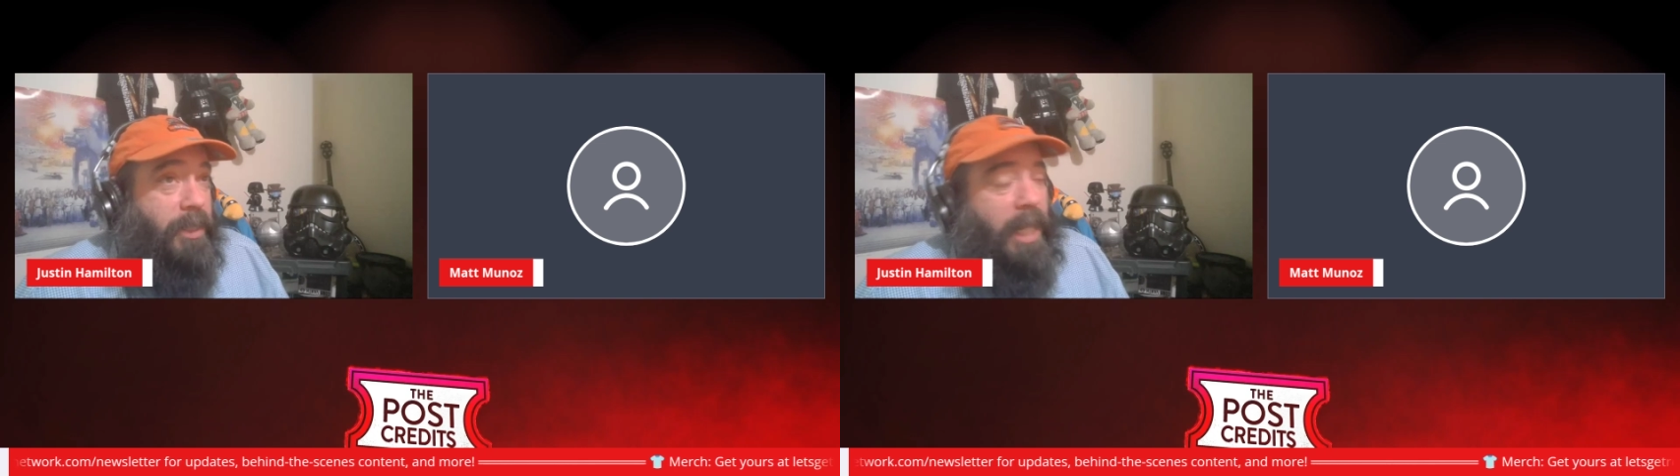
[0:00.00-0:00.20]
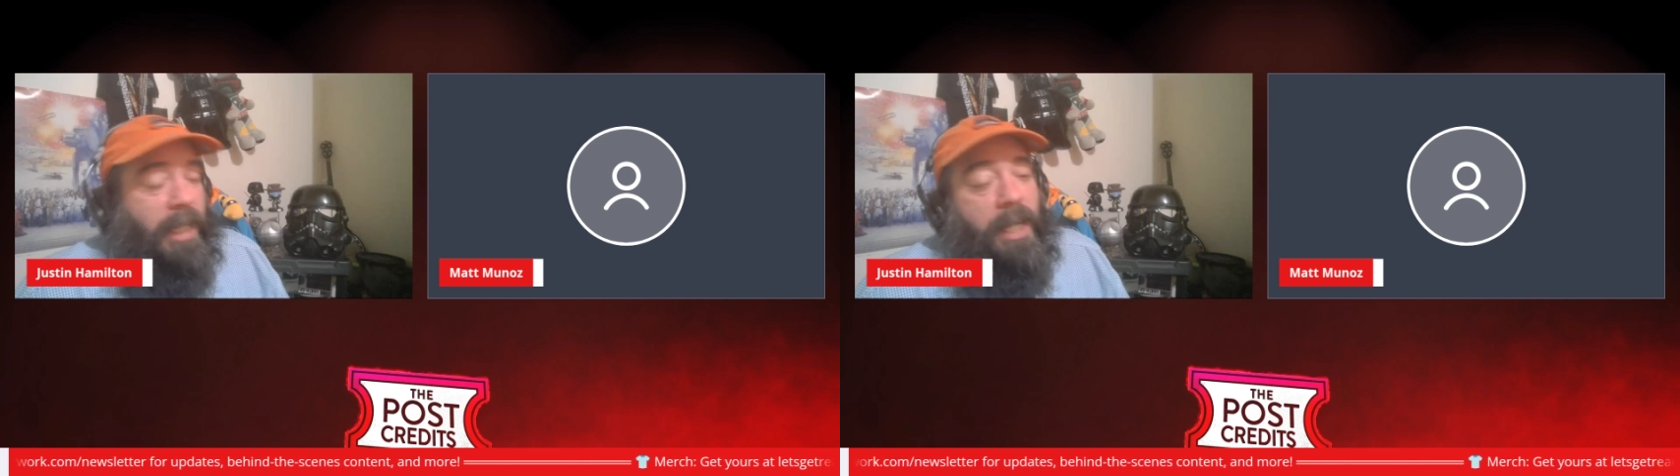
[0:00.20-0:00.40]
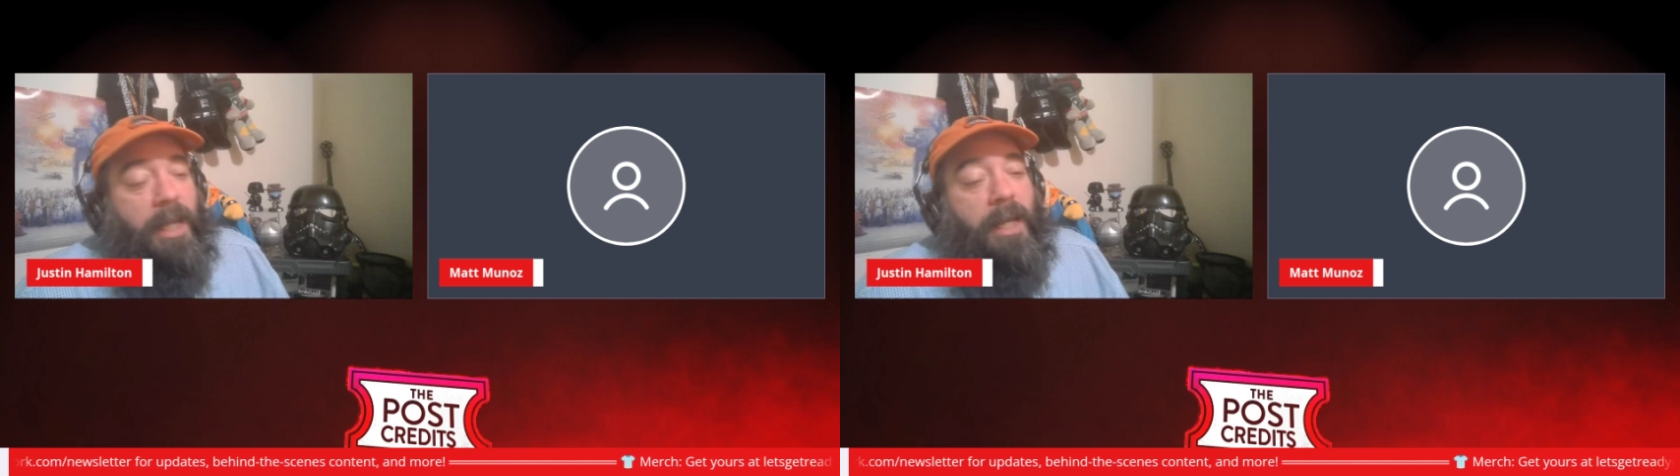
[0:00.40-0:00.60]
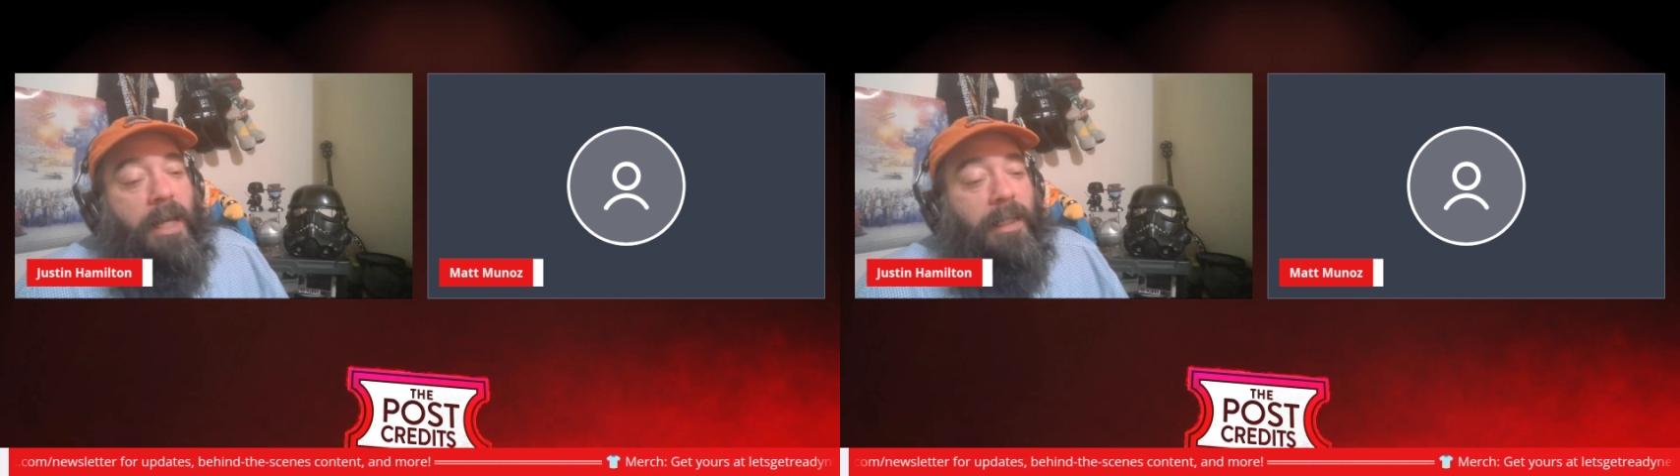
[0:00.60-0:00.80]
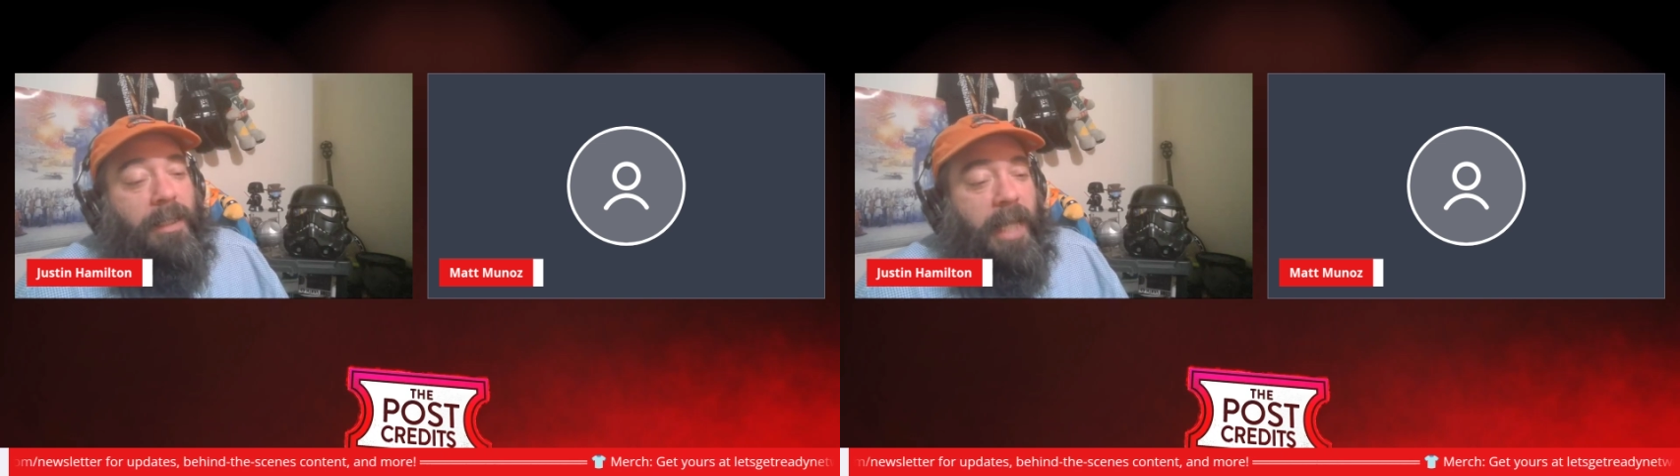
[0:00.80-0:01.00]
Like
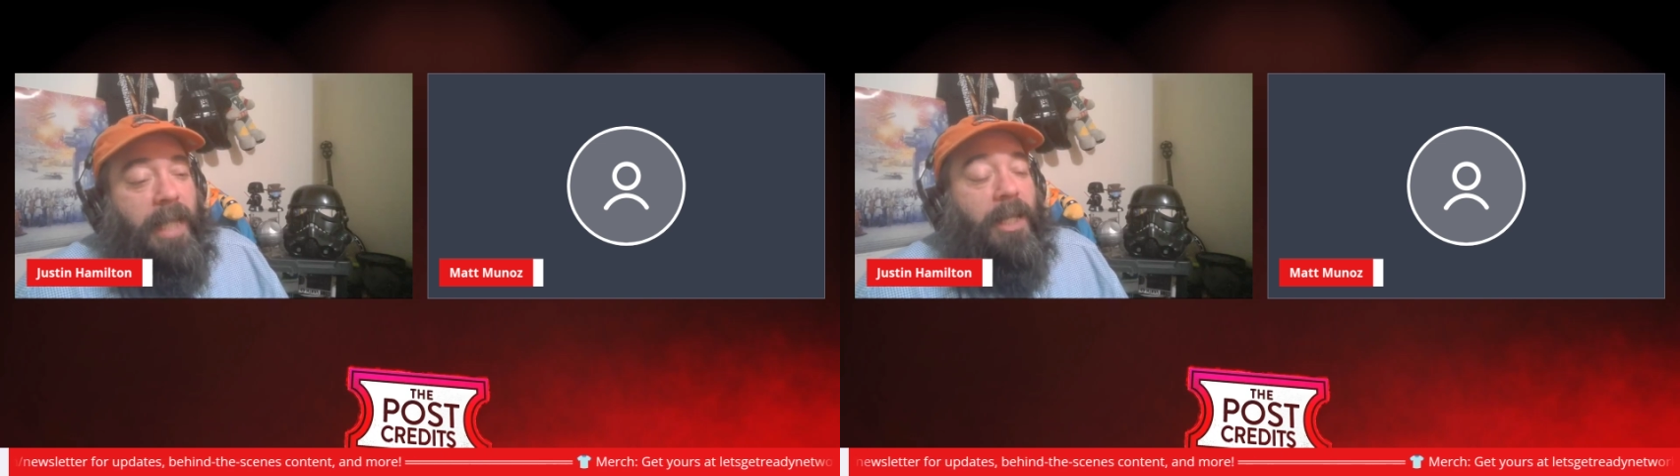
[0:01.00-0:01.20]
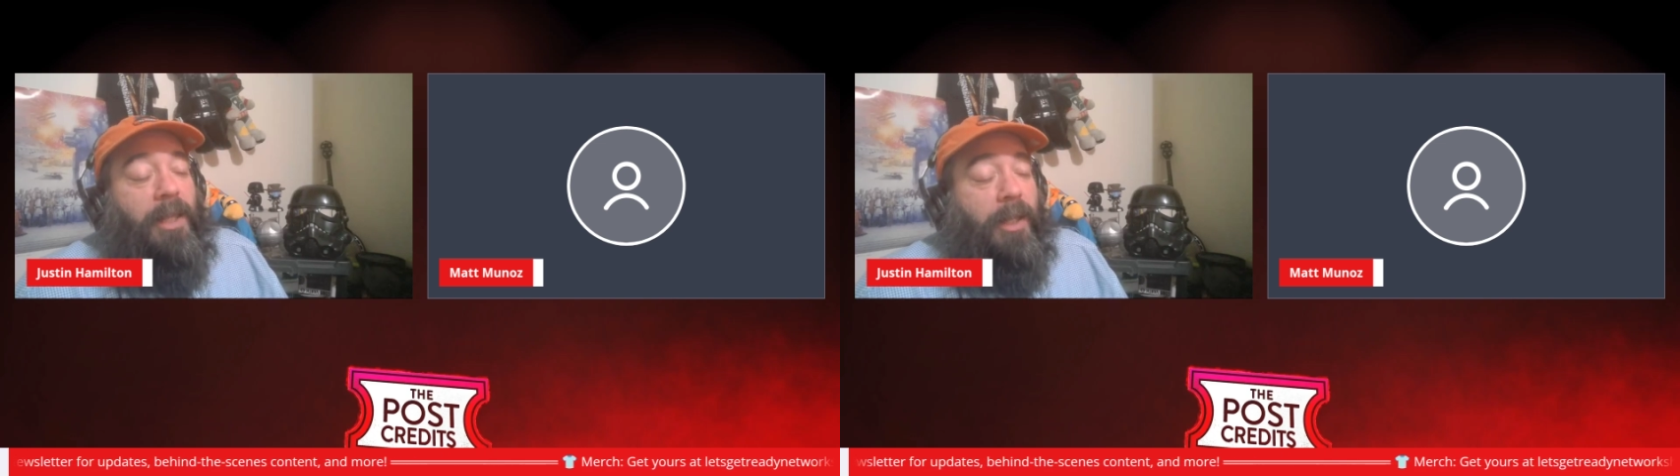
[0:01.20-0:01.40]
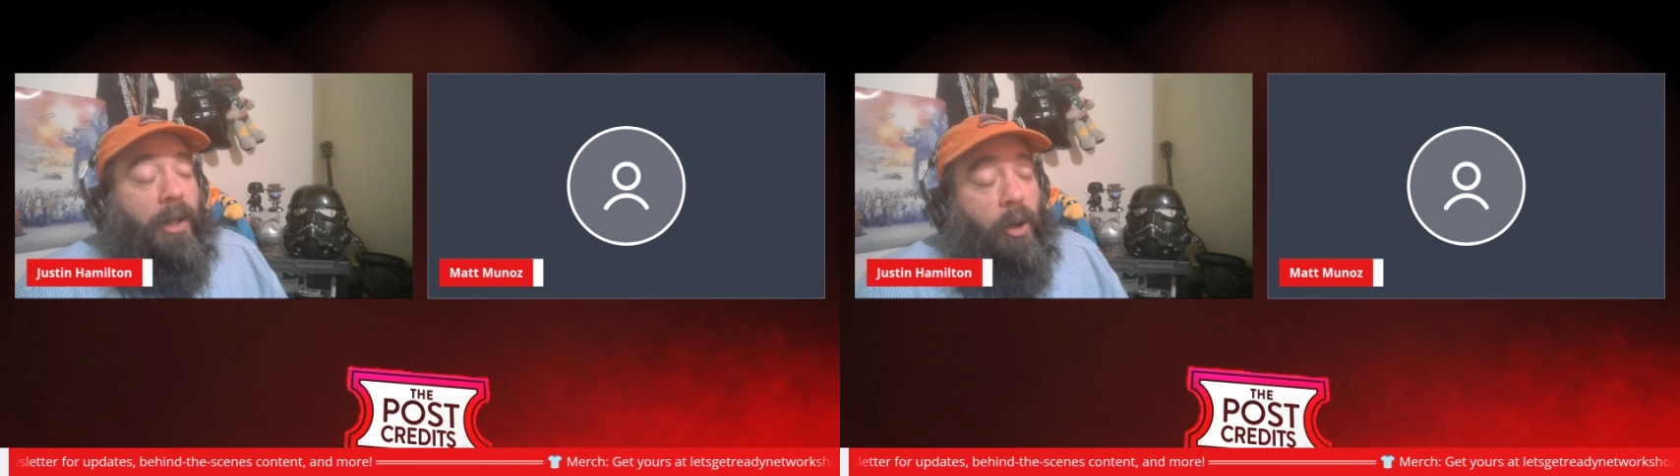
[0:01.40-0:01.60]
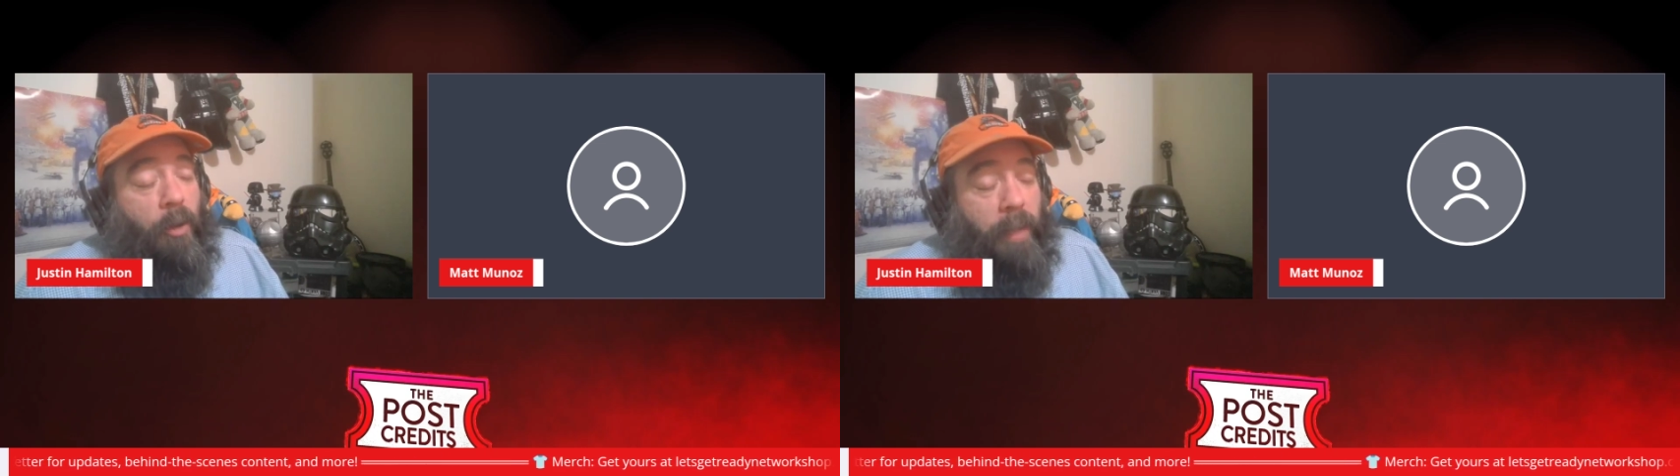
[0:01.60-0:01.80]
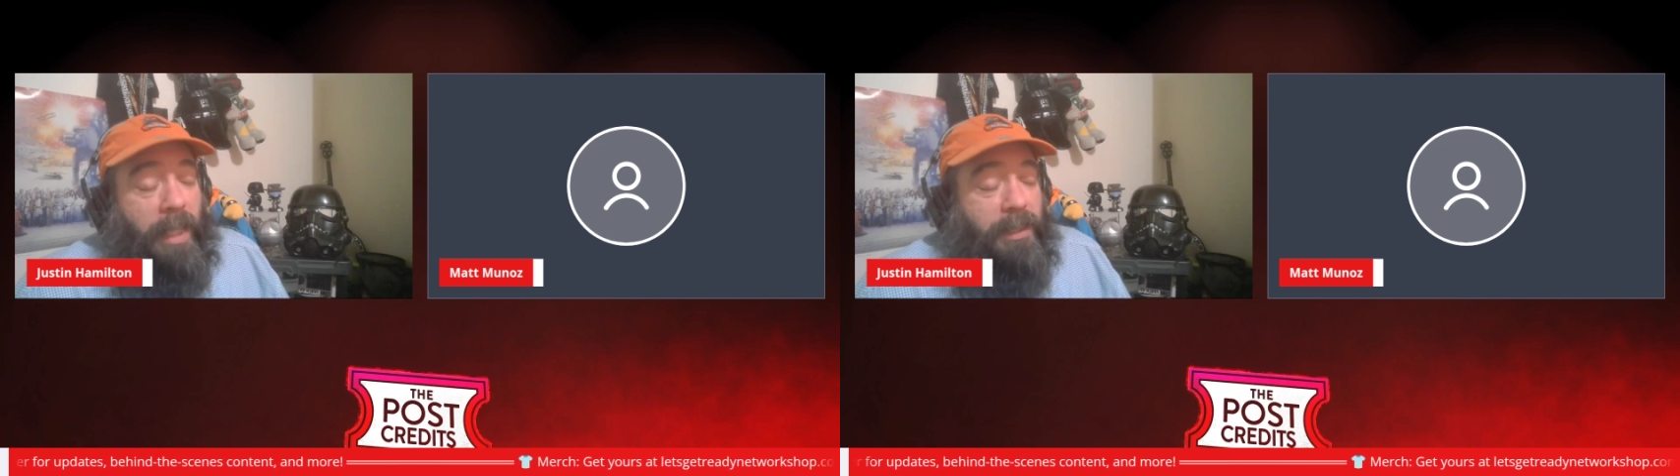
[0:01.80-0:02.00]
Dina, the girl who
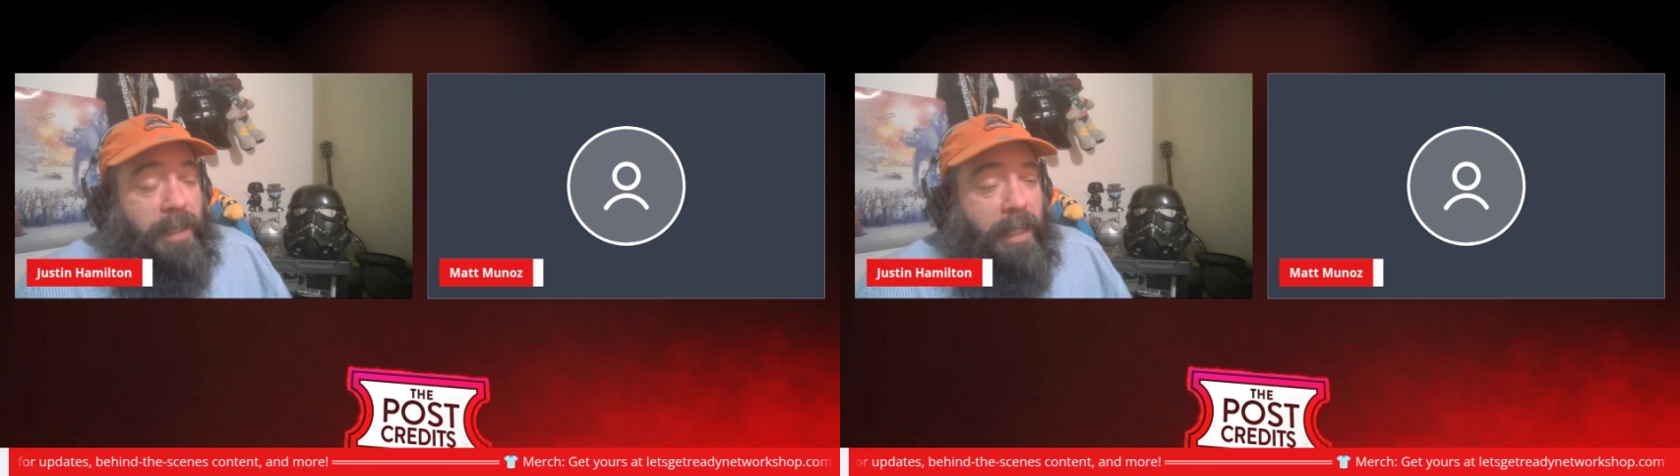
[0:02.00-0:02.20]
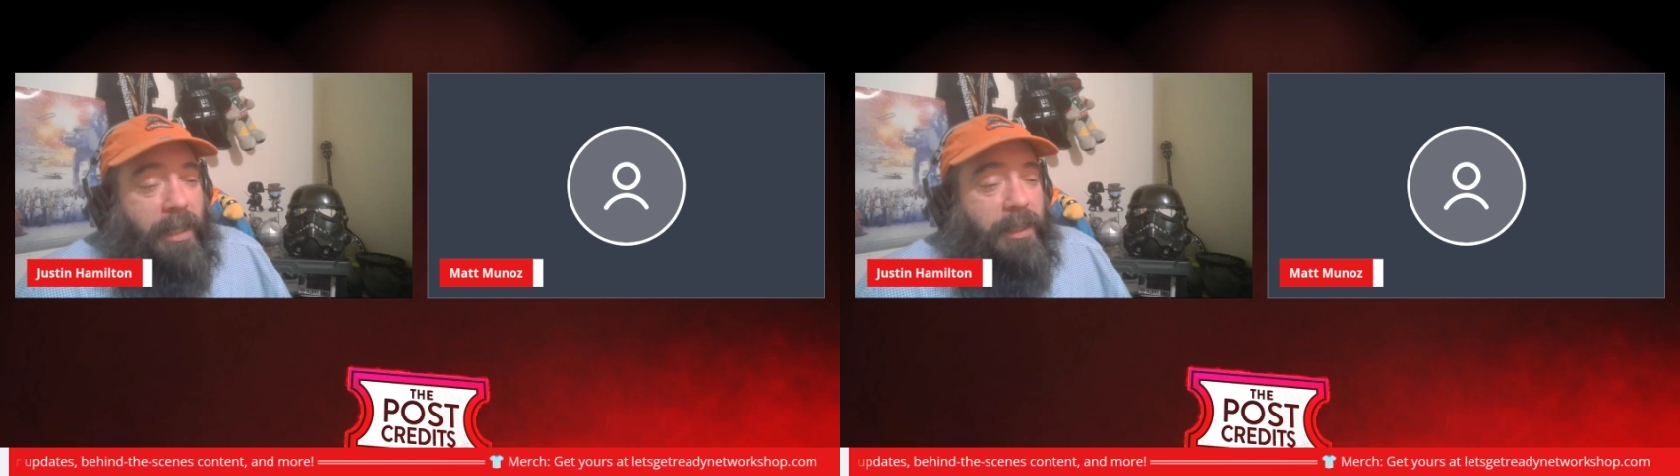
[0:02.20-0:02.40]
plays Dina,